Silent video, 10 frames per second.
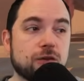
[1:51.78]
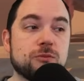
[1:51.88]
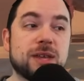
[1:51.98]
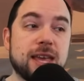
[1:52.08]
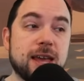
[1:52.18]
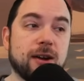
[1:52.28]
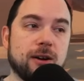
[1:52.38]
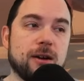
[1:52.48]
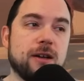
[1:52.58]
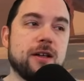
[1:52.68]
From
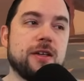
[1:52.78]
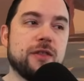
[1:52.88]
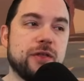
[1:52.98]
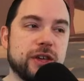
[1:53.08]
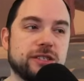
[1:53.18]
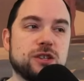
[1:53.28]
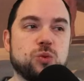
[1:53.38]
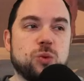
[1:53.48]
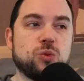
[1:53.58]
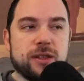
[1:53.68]
here, this is
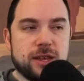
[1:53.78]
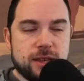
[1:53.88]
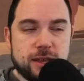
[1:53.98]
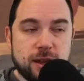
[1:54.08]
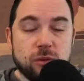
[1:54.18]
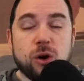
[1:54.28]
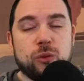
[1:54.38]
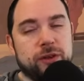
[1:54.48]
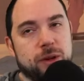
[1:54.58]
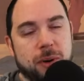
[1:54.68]
where the hero
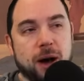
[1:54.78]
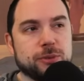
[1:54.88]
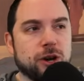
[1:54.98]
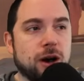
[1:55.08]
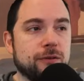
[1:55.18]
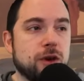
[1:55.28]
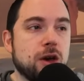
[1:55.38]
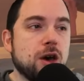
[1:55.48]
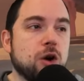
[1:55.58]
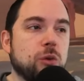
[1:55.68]
really pops off.
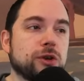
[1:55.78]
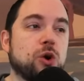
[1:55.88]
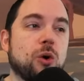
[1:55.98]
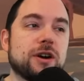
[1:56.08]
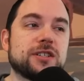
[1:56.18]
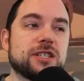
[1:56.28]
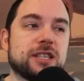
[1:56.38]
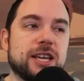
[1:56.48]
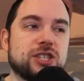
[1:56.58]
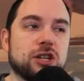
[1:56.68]
When Goresh's
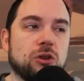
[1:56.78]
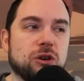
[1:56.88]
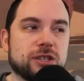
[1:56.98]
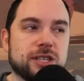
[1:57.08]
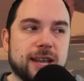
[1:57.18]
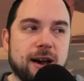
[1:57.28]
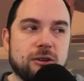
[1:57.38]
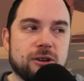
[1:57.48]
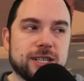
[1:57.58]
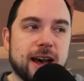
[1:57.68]
Legion launches a
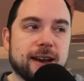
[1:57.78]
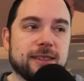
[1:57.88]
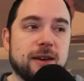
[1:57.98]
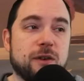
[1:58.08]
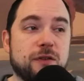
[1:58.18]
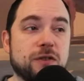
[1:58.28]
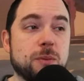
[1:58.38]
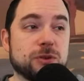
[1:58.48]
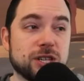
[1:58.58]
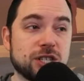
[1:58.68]
counterattack, they have a
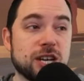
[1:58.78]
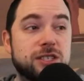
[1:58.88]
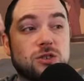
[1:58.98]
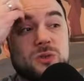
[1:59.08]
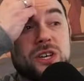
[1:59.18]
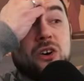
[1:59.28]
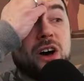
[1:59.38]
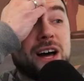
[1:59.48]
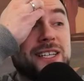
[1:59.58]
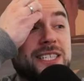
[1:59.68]
50% chance to
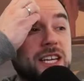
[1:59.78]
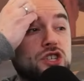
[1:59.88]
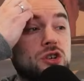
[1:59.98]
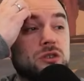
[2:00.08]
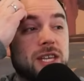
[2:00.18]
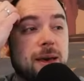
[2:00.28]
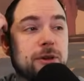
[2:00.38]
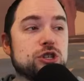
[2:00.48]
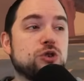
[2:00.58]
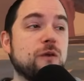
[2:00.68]
deal additional
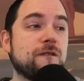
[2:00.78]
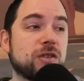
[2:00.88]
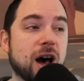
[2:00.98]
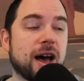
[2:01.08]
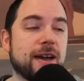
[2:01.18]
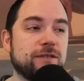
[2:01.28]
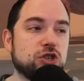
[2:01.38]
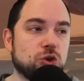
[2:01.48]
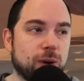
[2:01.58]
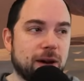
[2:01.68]
damage to 5
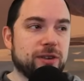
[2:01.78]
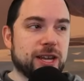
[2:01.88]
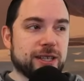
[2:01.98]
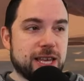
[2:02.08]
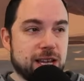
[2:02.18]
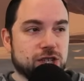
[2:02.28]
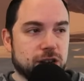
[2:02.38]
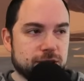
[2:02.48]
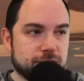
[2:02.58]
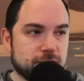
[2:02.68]
surrounding
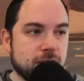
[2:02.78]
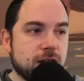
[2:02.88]
legions.